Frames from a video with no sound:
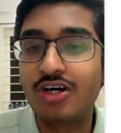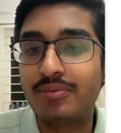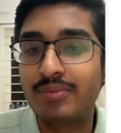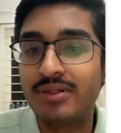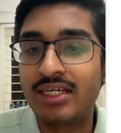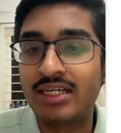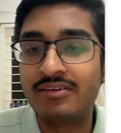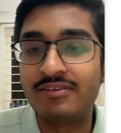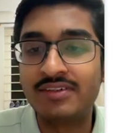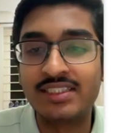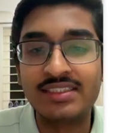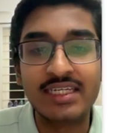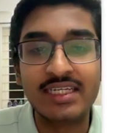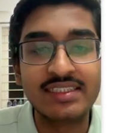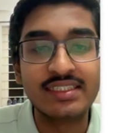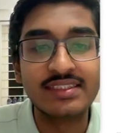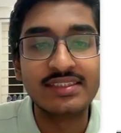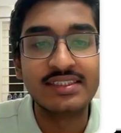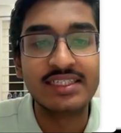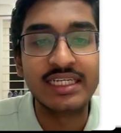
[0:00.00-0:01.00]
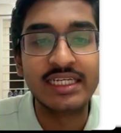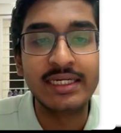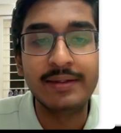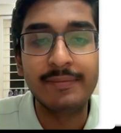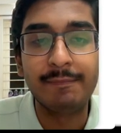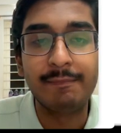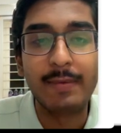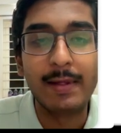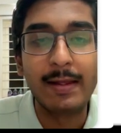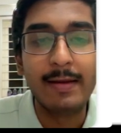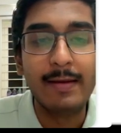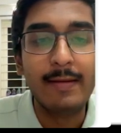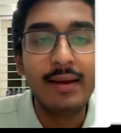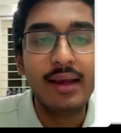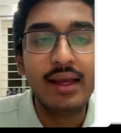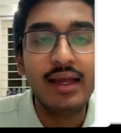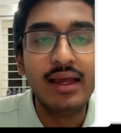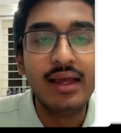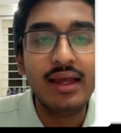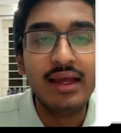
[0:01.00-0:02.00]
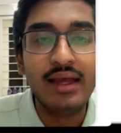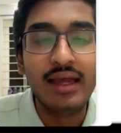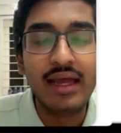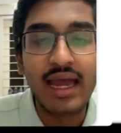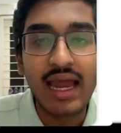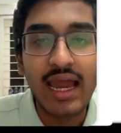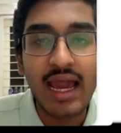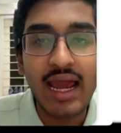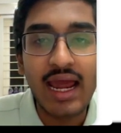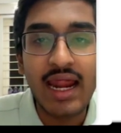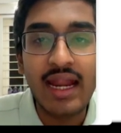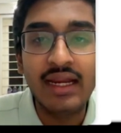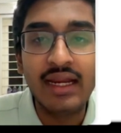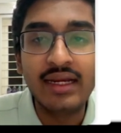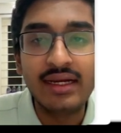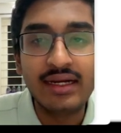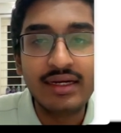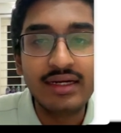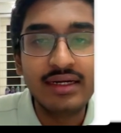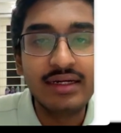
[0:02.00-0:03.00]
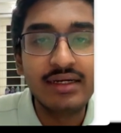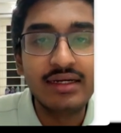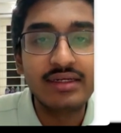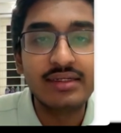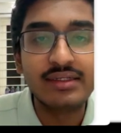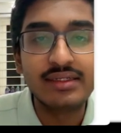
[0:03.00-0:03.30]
but that wasn't necessary. And